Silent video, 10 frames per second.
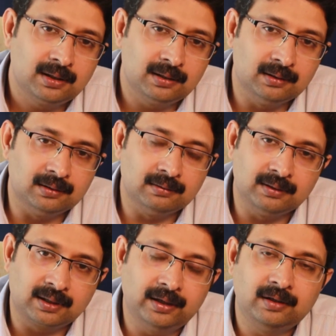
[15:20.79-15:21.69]

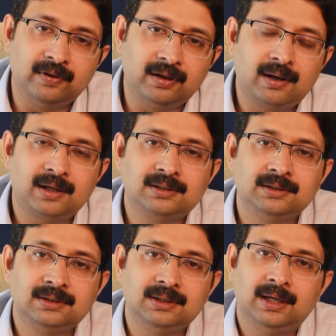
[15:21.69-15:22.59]
the kind of
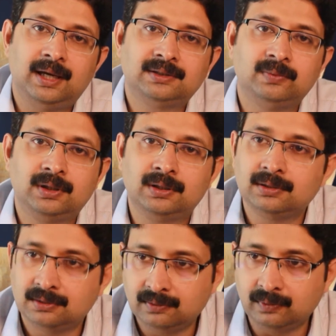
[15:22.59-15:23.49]
interactions he has with
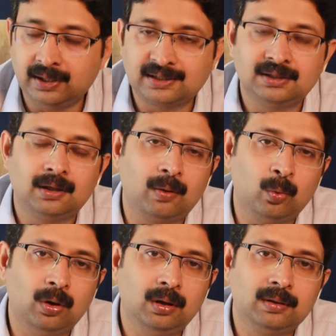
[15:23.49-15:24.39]
the external
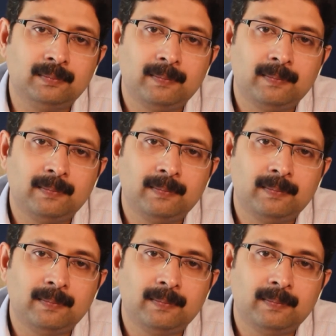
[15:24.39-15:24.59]
world,